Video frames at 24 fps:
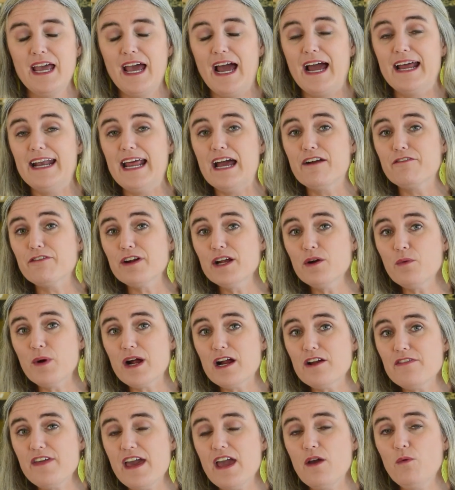And
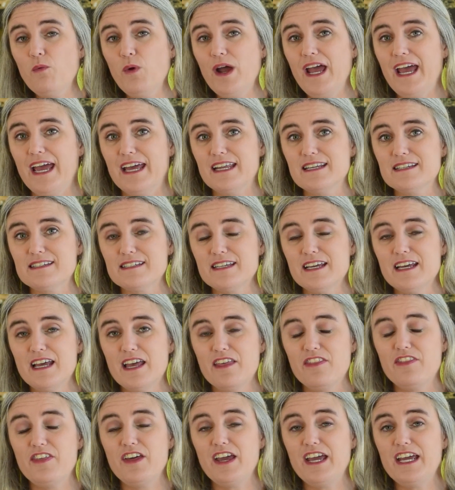everywhere they went,
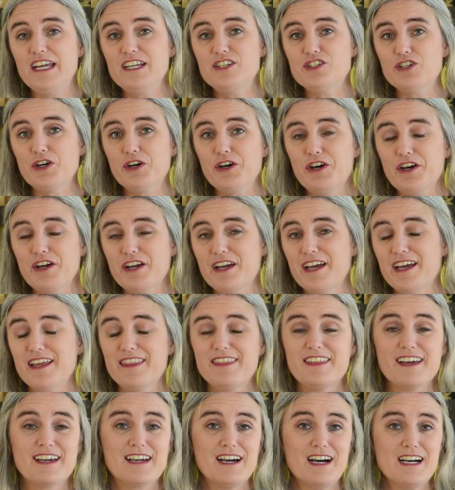they took
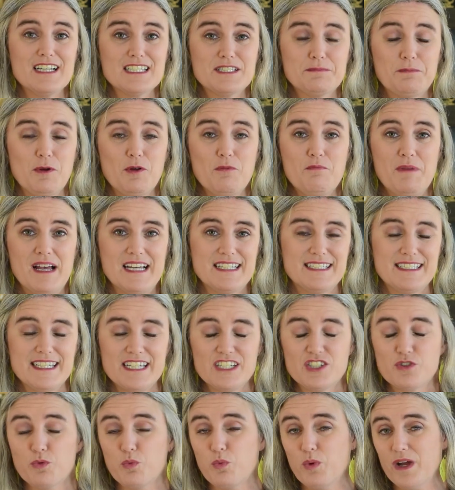the gospel
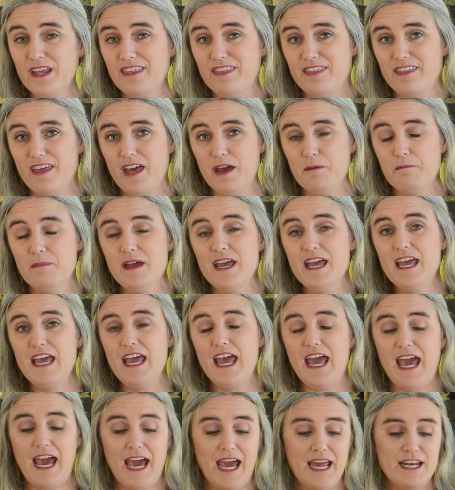message with them.
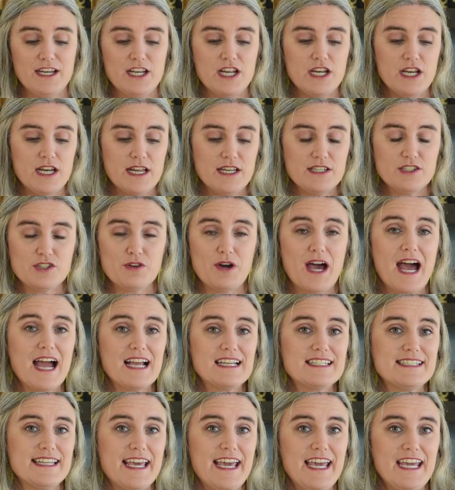And so
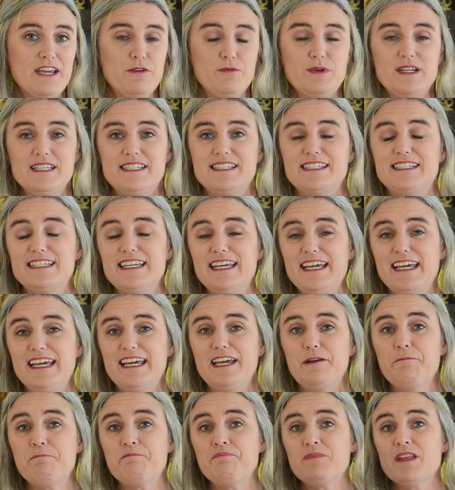Acts 8, we
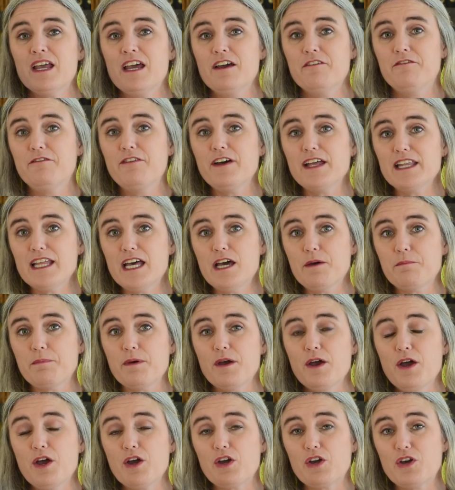see Philip
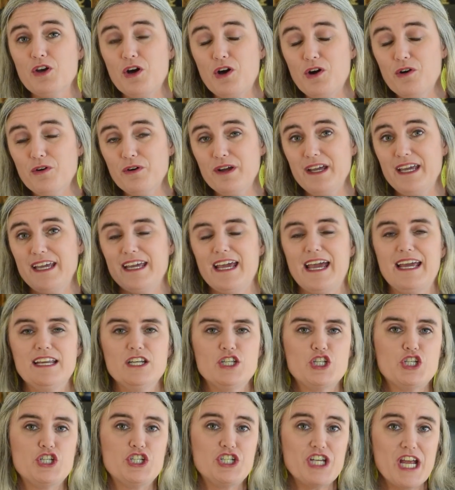going
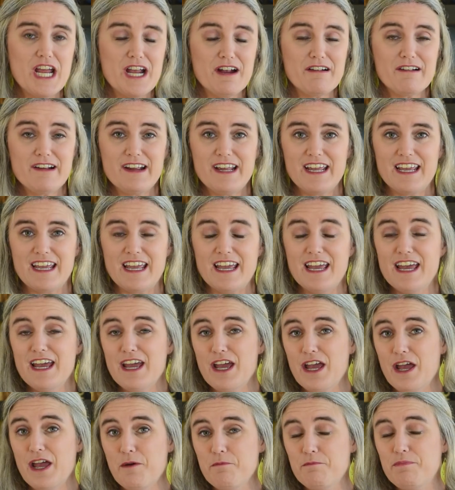and sharing
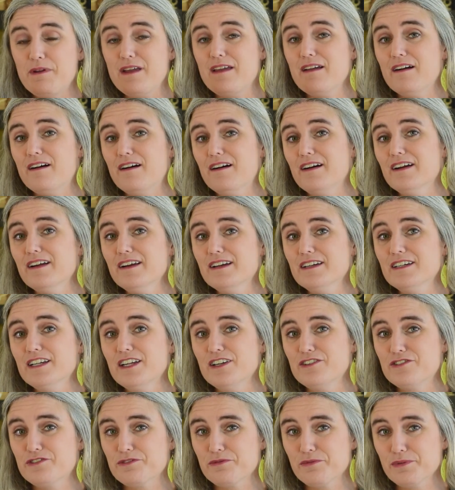beyond
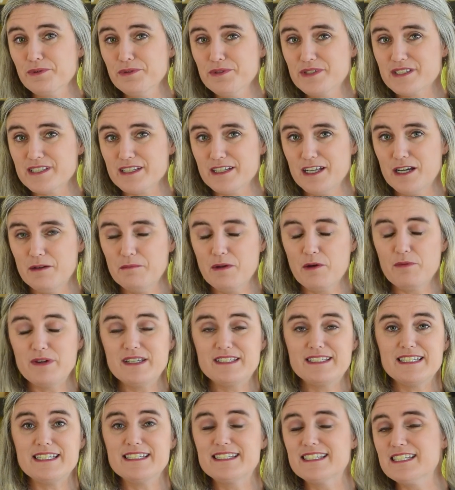Jerusalem. And we
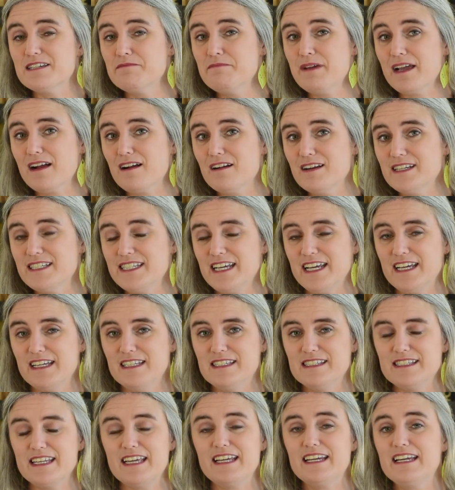see
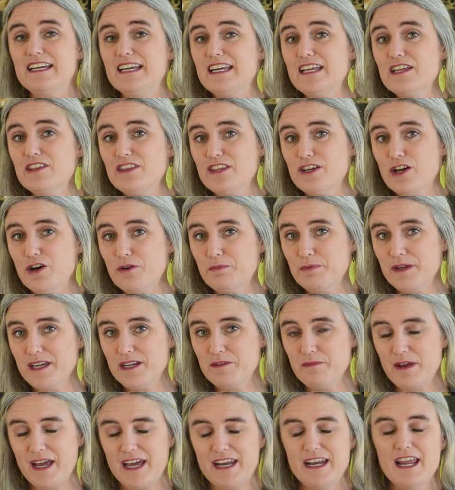Samaritans and an
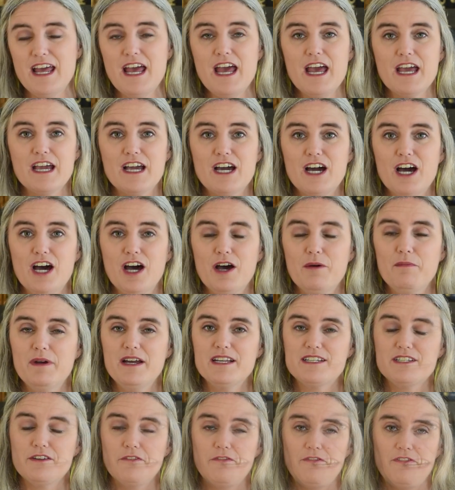Ethiopian man come
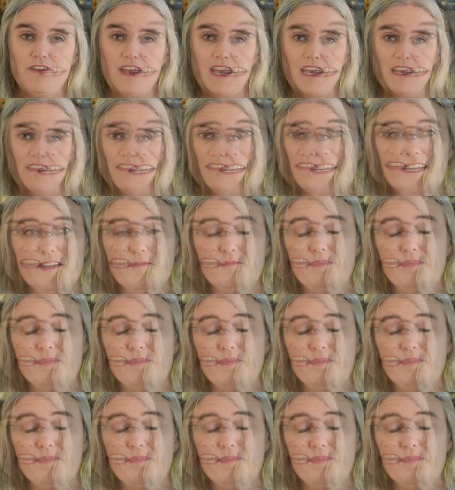to faith.